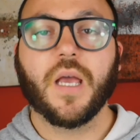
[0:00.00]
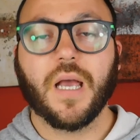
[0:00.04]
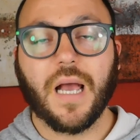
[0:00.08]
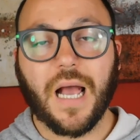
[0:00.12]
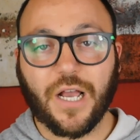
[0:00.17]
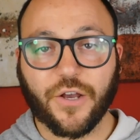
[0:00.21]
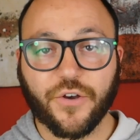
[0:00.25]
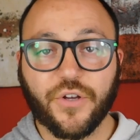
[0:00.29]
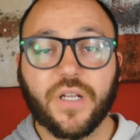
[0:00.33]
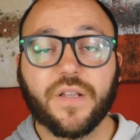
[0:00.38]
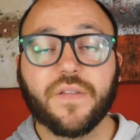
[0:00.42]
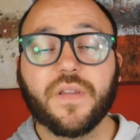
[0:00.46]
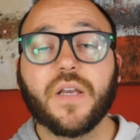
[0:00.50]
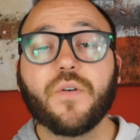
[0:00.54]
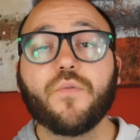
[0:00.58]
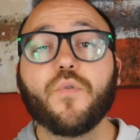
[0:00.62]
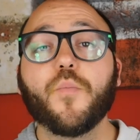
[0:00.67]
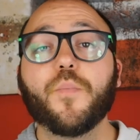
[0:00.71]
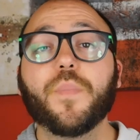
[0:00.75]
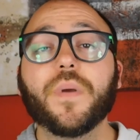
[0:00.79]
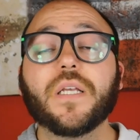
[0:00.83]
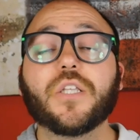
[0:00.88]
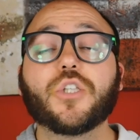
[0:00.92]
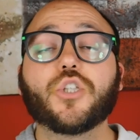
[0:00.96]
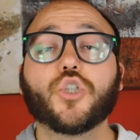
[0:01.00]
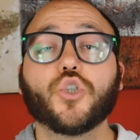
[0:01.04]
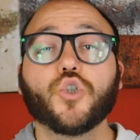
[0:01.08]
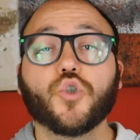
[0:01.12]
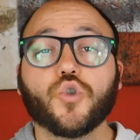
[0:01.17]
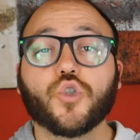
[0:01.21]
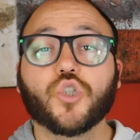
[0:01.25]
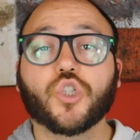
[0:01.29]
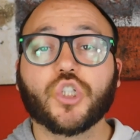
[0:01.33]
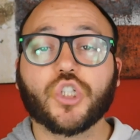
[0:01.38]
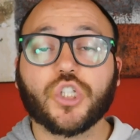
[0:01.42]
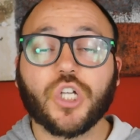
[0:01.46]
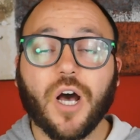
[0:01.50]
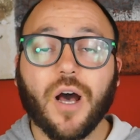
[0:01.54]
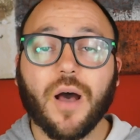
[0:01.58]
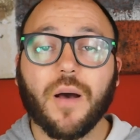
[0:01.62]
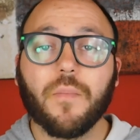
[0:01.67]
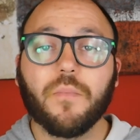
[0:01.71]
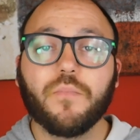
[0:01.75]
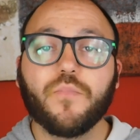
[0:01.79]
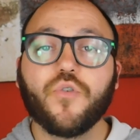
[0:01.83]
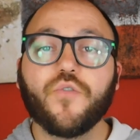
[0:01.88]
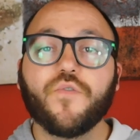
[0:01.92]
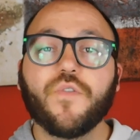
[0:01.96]
A good idea will be to
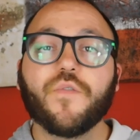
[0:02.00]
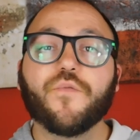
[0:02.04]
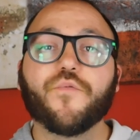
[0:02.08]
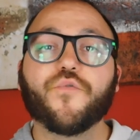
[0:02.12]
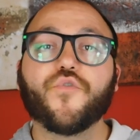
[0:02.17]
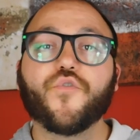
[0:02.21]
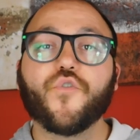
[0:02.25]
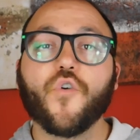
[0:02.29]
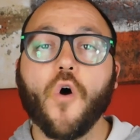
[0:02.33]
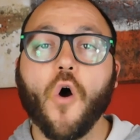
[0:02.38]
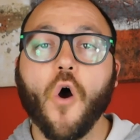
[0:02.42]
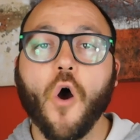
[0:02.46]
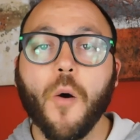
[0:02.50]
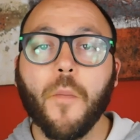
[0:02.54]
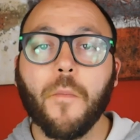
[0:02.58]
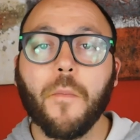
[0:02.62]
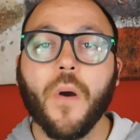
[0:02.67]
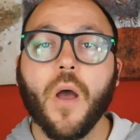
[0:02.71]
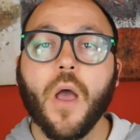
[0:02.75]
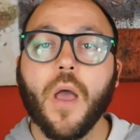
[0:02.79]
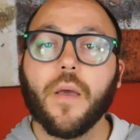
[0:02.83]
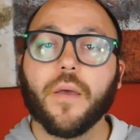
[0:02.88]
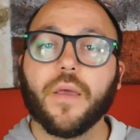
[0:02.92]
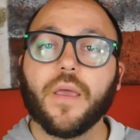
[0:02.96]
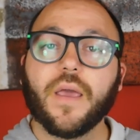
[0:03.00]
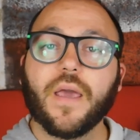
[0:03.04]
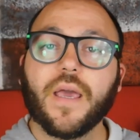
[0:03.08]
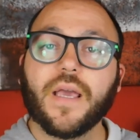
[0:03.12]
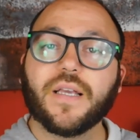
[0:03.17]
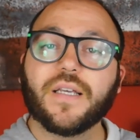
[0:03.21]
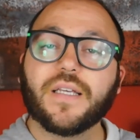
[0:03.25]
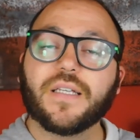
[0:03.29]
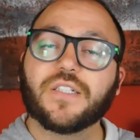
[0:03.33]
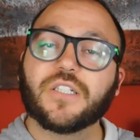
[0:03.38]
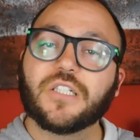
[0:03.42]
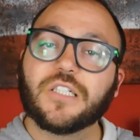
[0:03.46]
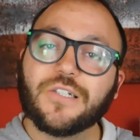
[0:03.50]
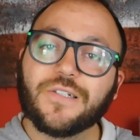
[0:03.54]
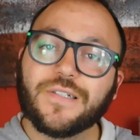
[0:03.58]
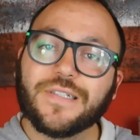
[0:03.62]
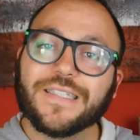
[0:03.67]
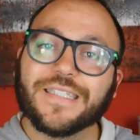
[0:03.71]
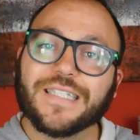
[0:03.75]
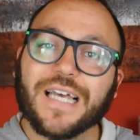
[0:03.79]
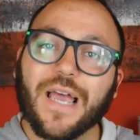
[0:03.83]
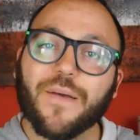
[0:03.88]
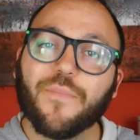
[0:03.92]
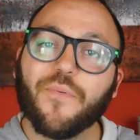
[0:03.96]
start moving from a certain
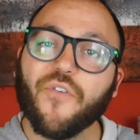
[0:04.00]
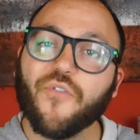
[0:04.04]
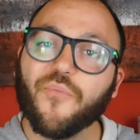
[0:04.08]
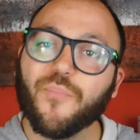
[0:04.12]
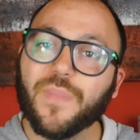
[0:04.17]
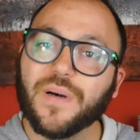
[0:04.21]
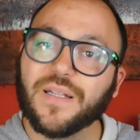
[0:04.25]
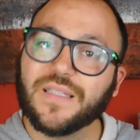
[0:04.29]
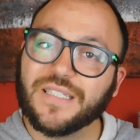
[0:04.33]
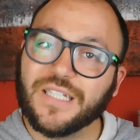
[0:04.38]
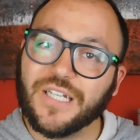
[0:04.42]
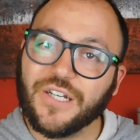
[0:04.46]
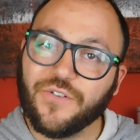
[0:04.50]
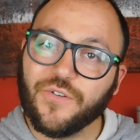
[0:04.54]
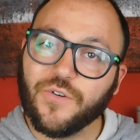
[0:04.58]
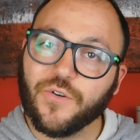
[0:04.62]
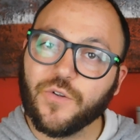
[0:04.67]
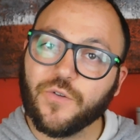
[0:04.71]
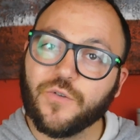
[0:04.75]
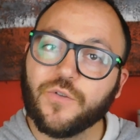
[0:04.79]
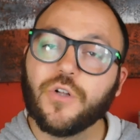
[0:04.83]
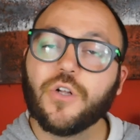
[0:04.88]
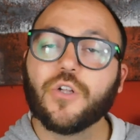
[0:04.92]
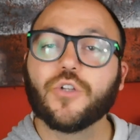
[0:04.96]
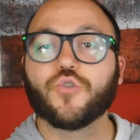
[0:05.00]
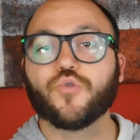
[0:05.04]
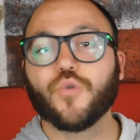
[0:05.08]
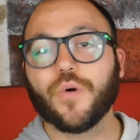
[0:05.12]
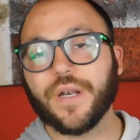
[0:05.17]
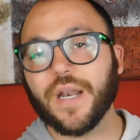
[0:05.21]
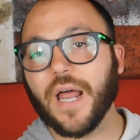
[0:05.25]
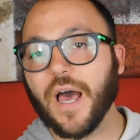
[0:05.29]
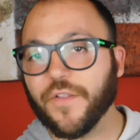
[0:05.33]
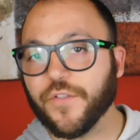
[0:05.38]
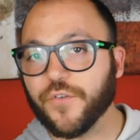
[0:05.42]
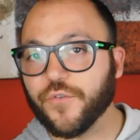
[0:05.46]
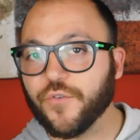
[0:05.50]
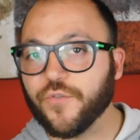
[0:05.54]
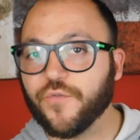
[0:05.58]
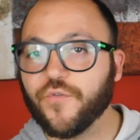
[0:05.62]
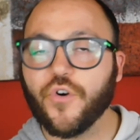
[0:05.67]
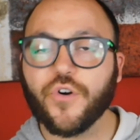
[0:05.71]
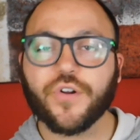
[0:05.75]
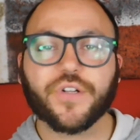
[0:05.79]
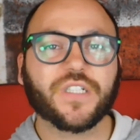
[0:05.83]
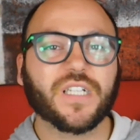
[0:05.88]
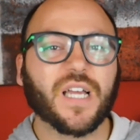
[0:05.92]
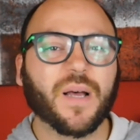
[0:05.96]
type of material to another. For
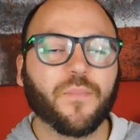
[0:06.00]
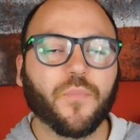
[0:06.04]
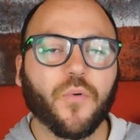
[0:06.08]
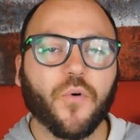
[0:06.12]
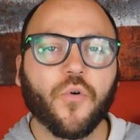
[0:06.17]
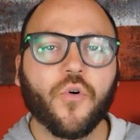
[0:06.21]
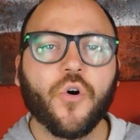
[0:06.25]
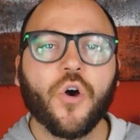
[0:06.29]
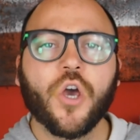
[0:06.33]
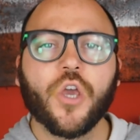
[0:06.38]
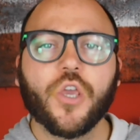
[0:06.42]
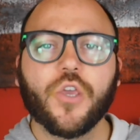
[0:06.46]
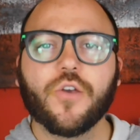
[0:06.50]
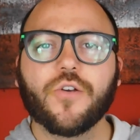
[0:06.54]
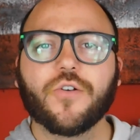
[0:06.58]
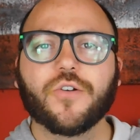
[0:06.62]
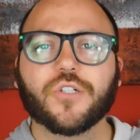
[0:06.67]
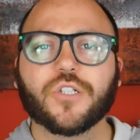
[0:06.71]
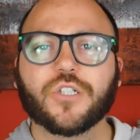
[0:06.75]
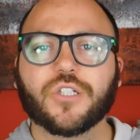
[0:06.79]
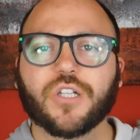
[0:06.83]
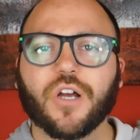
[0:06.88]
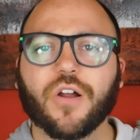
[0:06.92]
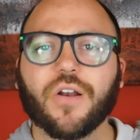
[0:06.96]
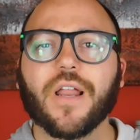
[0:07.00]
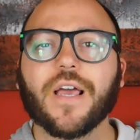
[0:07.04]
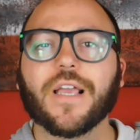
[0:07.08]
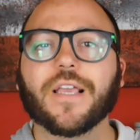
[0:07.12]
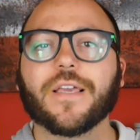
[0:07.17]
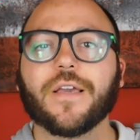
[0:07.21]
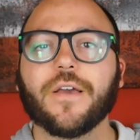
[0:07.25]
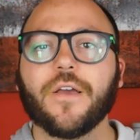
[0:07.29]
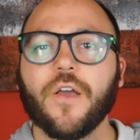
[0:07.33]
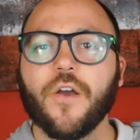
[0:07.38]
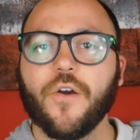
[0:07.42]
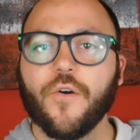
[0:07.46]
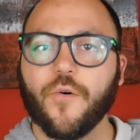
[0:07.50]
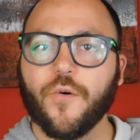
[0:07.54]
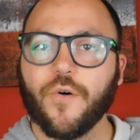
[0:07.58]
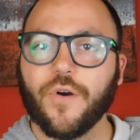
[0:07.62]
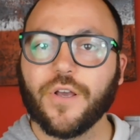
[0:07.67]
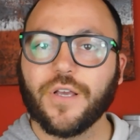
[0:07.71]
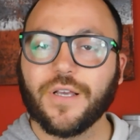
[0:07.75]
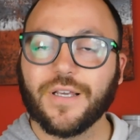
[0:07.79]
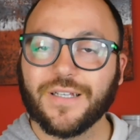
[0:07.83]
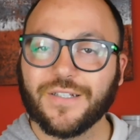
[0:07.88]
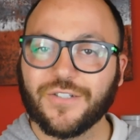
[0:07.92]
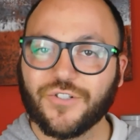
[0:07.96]
example, you could start like
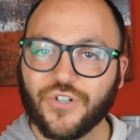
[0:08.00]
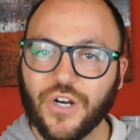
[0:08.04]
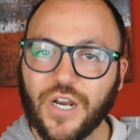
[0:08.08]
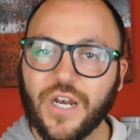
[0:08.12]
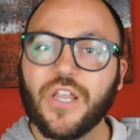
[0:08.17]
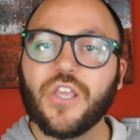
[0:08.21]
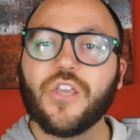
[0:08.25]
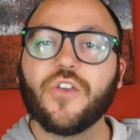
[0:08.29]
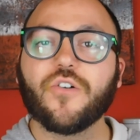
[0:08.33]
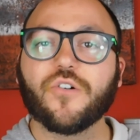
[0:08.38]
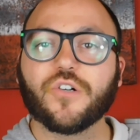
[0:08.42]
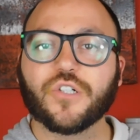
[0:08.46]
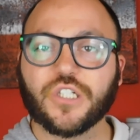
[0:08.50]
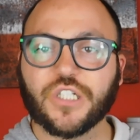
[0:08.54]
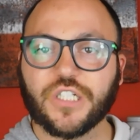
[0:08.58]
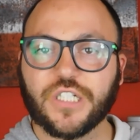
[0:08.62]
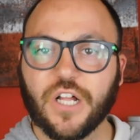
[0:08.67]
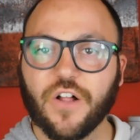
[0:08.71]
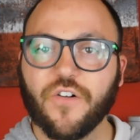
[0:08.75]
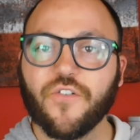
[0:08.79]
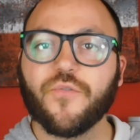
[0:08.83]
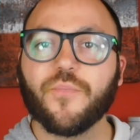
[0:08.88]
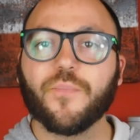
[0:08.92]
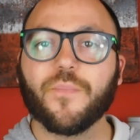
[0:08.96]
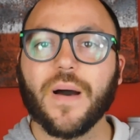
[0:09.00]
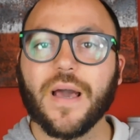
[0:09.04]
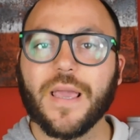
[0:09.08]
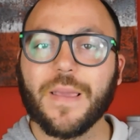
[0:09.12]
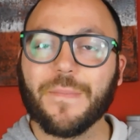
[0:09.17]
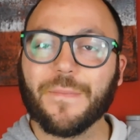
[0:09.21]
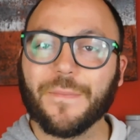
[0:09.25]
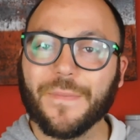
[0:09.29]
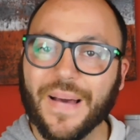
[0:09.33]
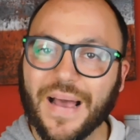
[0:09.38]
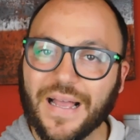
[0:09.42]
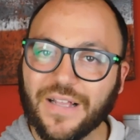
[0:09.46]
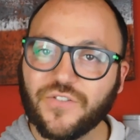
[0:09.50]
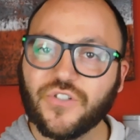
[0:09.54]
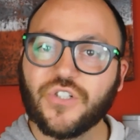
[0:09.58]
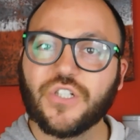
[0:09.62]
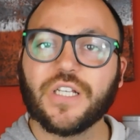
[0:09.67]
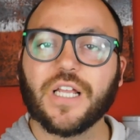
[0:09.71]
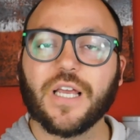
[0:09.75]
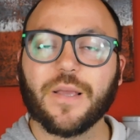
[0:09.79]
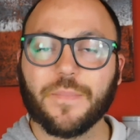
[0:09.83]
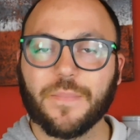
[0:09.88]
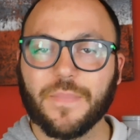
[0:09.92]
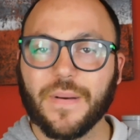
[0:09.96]
training yourself by punching
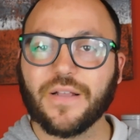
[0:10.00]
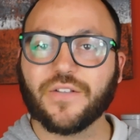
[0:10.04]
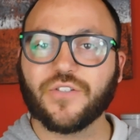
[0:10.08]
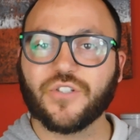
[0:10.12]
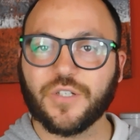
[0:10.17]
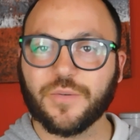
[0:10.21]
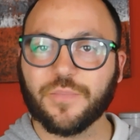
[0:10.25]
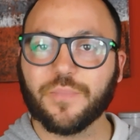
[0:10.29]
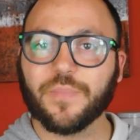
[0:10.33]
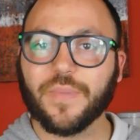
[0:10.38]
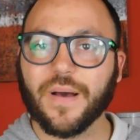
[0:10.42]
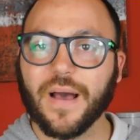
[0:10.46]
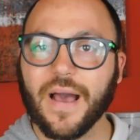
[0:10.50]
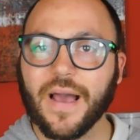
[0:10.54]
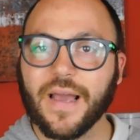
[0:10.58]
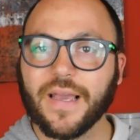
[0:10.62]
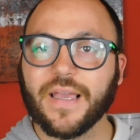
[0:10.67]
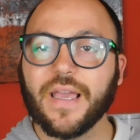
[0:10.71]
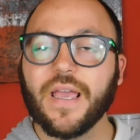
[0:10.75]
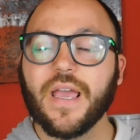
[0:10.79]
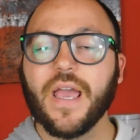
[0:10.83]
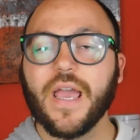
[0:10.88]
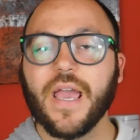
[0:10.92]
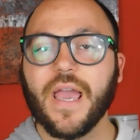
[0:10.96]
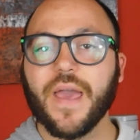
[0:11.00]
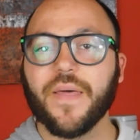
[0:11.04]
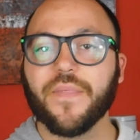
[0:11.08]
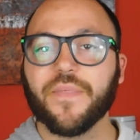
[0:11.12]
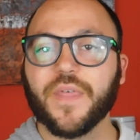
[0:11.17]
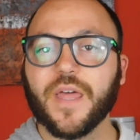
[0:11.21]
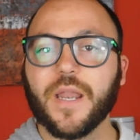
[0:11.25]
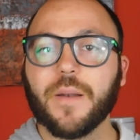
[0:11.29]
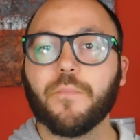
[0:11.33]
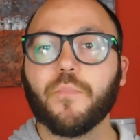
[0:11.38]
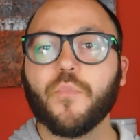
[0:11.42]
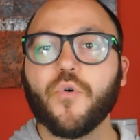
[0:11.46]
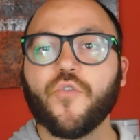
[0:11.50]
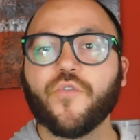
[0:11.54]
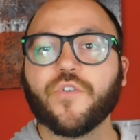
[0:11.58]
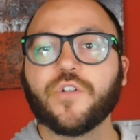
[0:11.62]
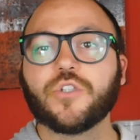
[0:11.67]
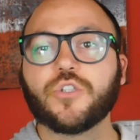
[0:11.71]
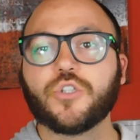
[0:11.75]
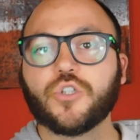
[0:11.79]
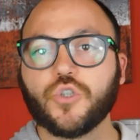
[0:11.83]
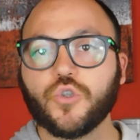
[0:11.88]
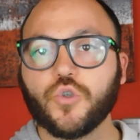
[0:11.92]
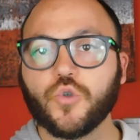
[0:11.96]
a punching bag, and then
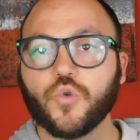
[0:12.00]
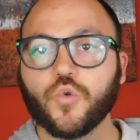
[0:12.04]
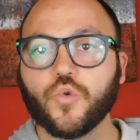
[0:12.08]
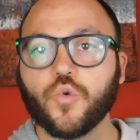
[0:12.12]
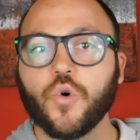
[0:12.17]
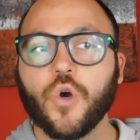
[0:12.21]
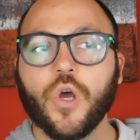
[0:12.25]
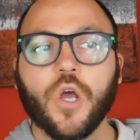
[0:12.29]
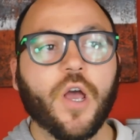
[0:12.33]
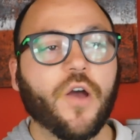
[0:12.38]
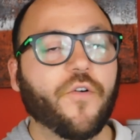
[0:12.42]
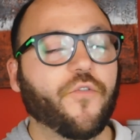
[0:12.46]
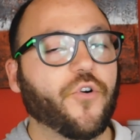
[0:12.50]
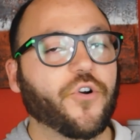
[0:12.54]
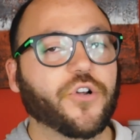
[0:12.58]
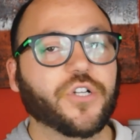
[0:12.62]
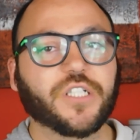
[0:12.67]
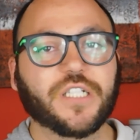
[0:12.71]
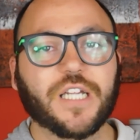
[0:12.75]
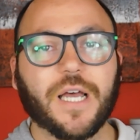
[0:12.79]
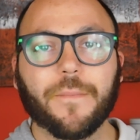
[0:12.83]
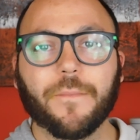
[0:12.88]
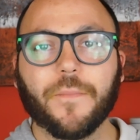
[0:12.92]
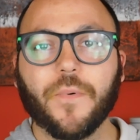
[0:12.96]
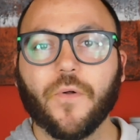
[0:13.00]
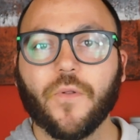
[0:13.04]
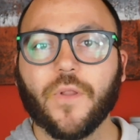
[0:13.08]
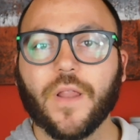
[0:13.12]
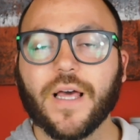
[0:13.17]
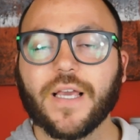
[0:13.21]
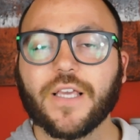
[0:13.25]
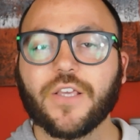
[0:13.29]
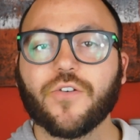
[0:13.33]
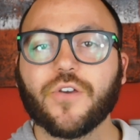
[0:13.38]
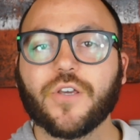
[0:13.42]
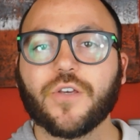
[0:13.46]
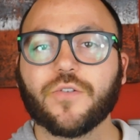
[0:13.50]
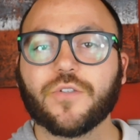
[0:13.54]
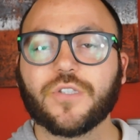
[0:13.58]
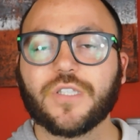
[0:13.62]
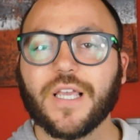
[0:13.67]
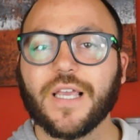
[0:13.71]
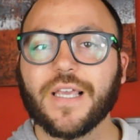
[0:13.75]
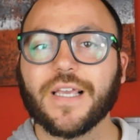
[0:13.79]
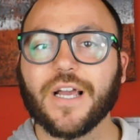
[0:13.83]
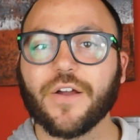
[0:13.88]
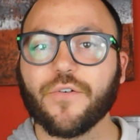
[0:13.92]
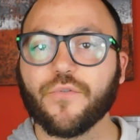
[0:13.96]
moving to, for example, like you could
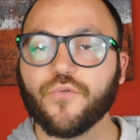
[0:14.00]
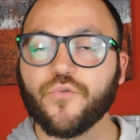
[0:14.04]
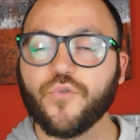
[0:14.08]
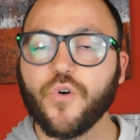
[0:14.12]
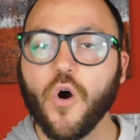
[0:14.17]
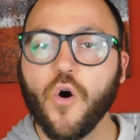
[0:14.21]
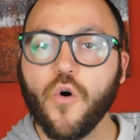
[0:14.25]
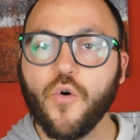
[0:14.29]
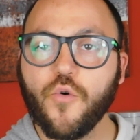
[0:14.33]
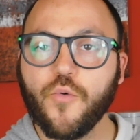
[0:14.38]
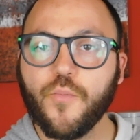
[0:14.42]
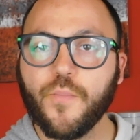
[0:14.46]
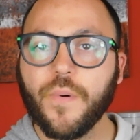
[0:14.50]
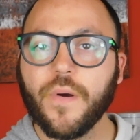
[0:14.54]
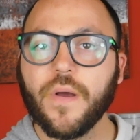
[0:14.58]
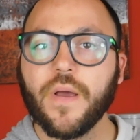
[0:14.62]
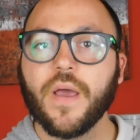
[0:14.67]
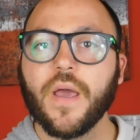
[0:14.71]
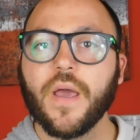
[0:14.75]
take a rope,